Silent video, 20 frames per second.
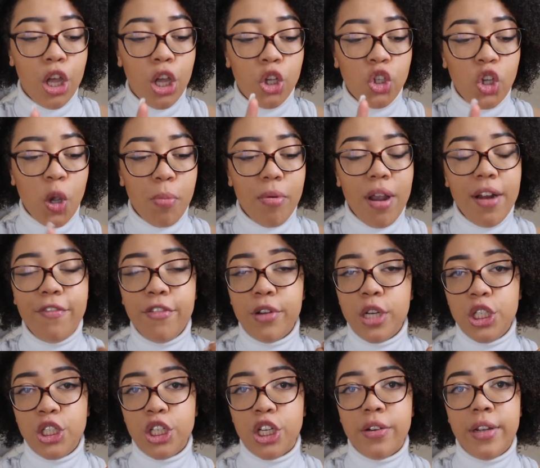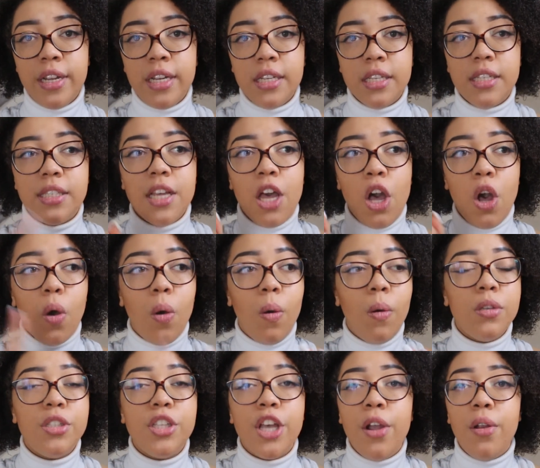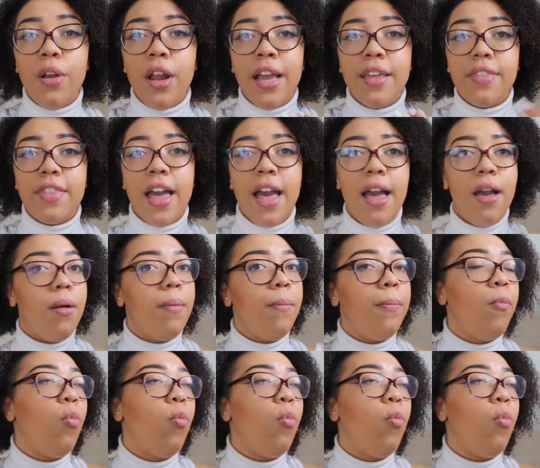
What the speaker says: Shop around for insurance. Also like their